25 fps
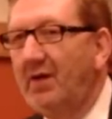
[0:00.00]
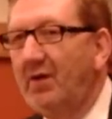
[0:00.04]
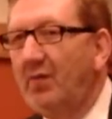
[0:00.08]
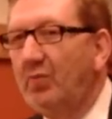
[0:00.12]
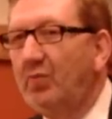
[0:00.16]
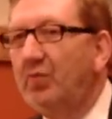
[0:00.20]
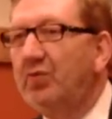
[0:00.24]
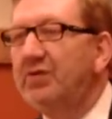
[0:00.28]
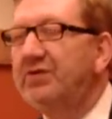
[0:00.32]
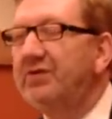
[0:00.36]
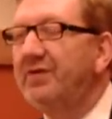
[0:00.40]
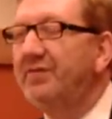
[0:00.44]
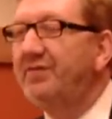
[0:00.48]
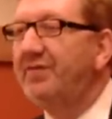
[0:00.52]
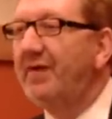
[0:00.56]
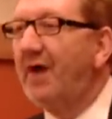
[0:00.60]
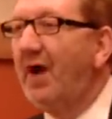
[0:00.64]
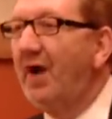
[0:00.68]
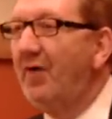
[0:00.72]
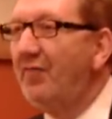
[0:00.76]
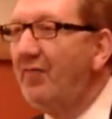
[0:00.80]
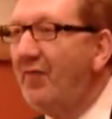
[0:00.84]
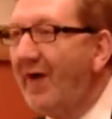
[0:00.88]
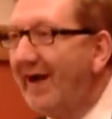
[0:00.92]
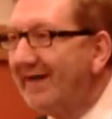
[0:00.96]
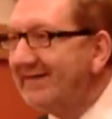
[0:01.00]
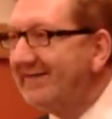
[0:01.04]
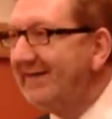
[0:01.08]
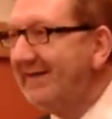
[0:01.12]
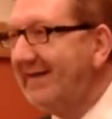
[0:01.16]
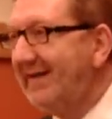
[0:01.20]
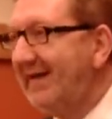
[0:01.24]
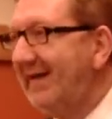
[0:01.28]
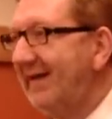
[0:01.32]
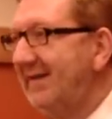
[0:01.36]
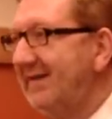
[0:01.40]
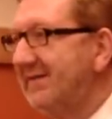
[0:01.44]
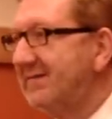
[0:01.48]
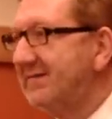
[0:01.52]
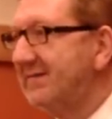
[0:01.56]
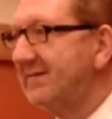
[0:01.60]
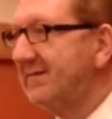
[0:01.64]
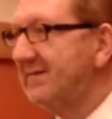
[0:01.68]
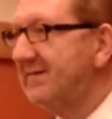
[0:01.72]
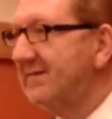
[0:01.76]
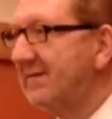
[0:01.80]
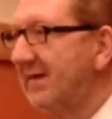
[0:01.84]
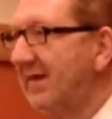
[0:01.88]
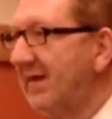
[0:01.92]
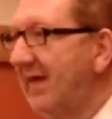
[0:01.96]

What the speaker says: would have eradicated